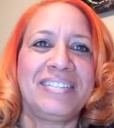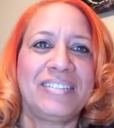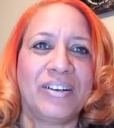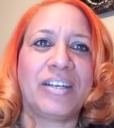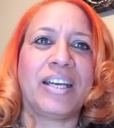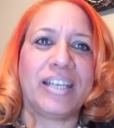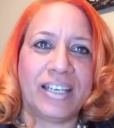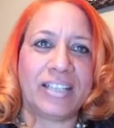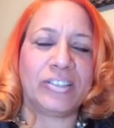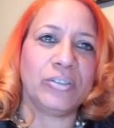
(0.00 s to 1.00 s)

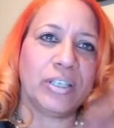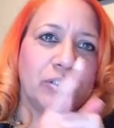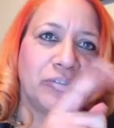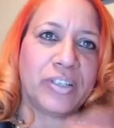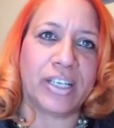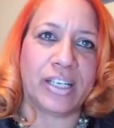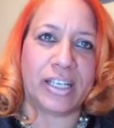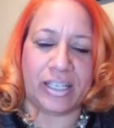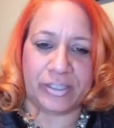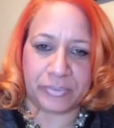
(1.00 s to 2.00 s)
Okay, Aunt. Don't let us forget,
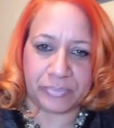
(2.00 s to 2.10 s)
Aunt.